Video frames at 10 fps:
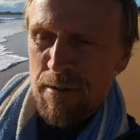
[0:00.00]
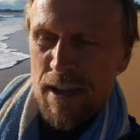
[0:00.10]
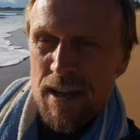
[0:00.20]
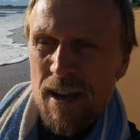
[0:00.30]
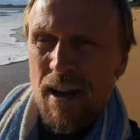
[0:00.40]

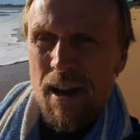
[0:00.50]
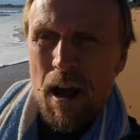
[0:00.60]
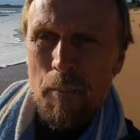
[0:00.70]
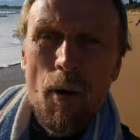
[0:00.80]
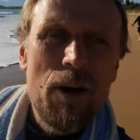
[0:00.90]
be
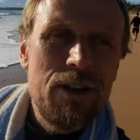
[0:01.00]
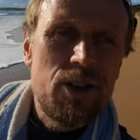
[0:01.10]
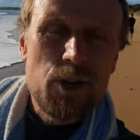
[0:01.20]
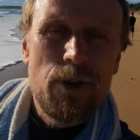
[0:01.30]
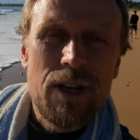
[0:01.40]
a point
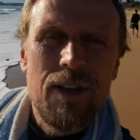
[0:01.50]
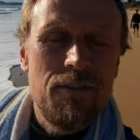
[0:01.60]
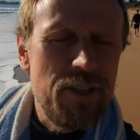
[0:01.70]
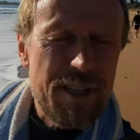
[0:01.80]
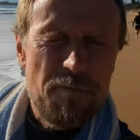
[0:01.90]
during
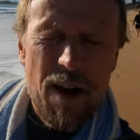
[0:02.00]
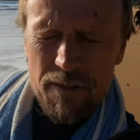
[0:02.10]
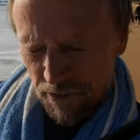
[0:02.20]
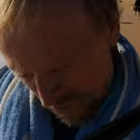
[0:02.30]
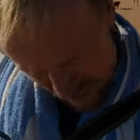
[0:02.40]
this month